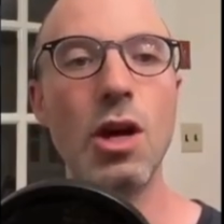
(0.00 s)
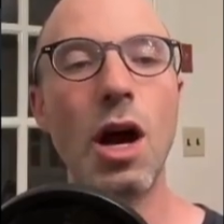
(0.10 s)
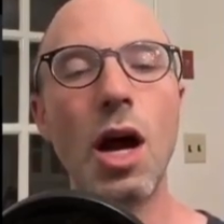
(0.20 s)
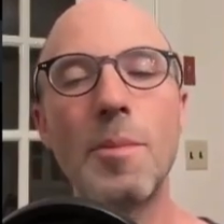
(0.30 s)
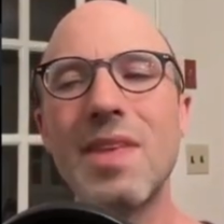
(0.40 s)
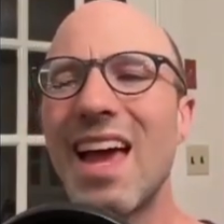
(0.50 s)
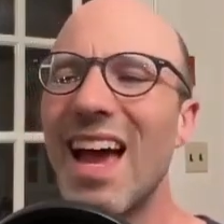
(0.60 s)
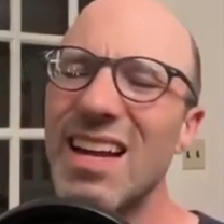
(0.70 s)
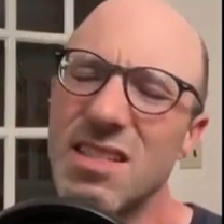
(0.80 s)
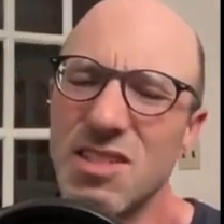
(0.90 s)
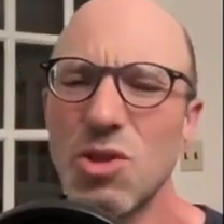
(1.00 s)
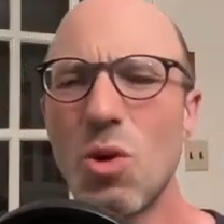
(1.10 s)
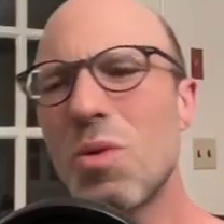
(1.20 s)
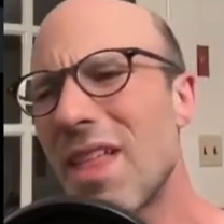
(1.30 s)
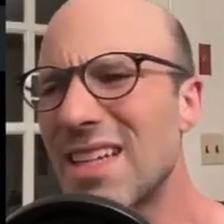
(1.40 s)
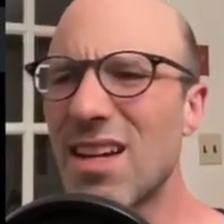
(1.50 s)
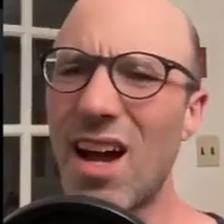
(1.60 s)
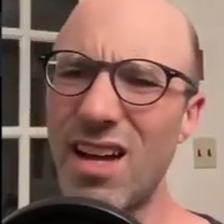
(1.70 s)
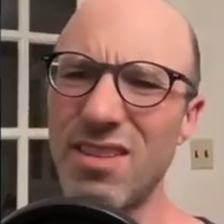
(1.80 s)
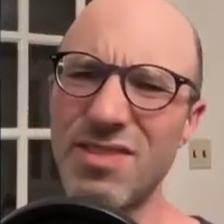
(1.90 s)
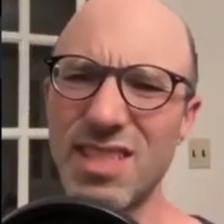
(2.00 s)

Um, and so that's kind of